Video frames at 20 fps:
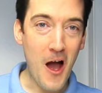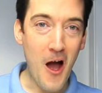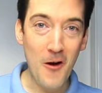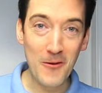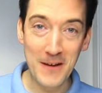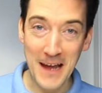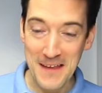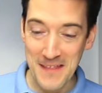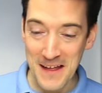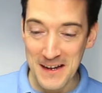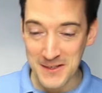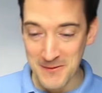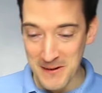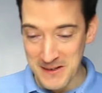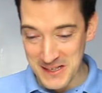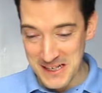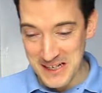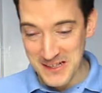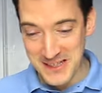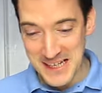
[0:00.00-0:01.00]
Okay then, so
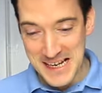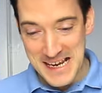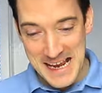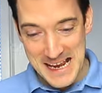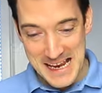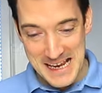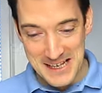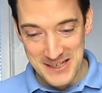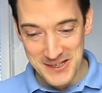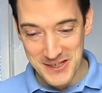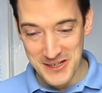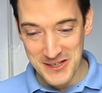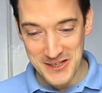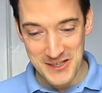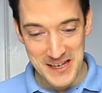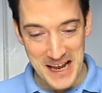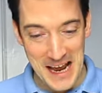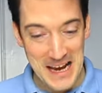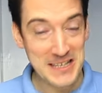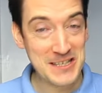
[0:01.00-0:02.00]
as you can see, he is
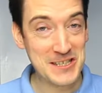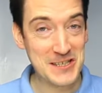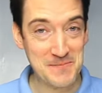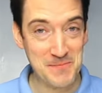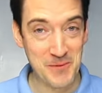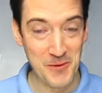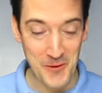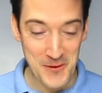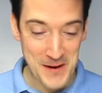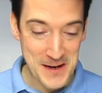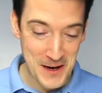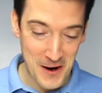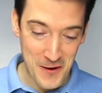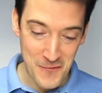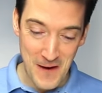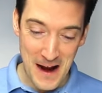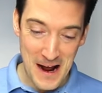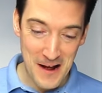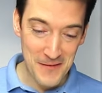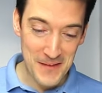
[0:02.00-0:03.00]
just exploring
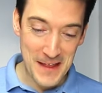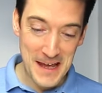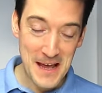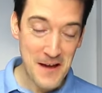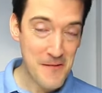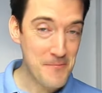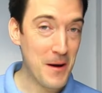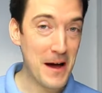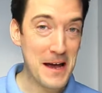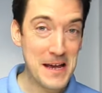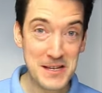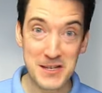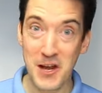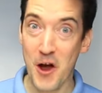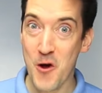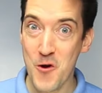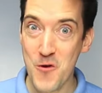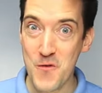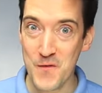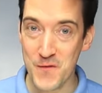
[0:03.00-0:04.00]
around there by his
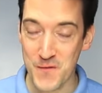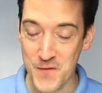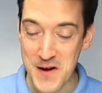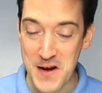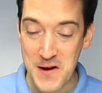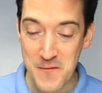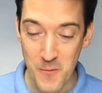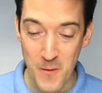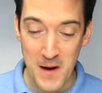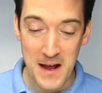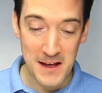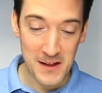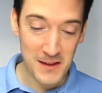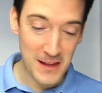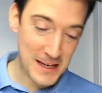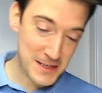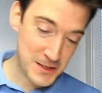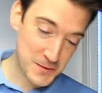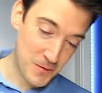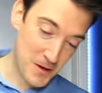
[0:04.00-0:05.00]
own free
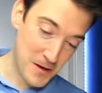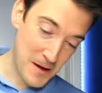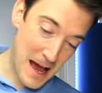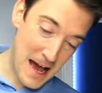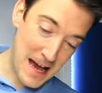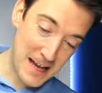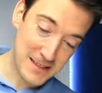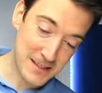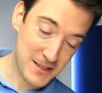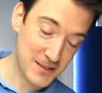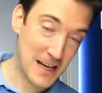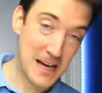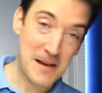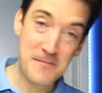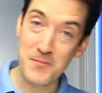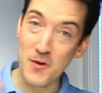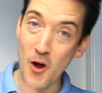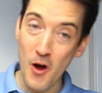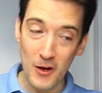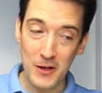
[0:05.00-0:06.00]
will, I just want to add, because
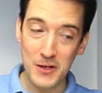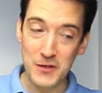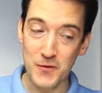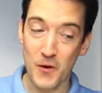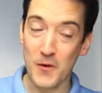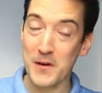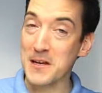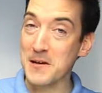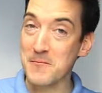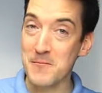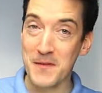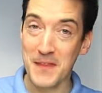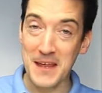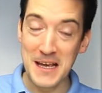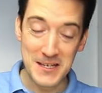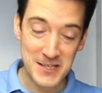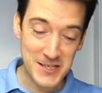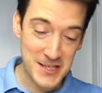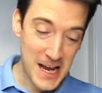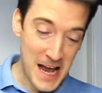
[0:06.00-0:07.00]
I'm not controlling him with
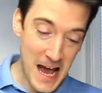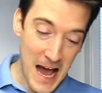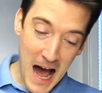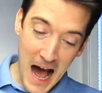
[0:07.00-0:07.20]
this.